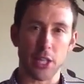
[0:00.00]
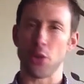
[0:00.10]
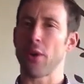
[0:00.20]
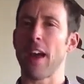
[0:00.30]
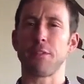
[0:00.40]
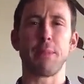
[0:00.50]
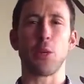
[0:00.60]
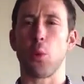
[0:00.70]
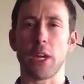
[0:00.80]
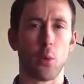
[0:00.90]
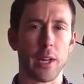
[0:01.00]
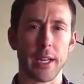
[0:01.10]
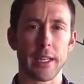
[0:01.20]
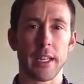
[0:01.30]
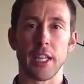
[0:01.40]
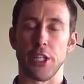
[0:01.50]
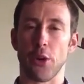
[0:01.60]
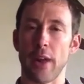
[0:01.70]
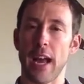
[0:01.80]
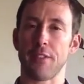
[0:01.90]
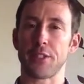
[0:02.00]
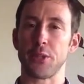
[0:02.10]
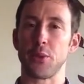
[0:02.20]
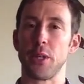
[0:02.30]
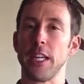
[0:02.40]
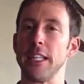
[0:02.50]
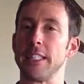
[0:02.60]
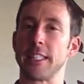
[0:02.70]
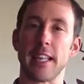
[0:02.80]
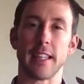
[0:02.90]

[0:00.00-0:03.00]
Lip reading: You don't have to be quick-witted. You don't have to say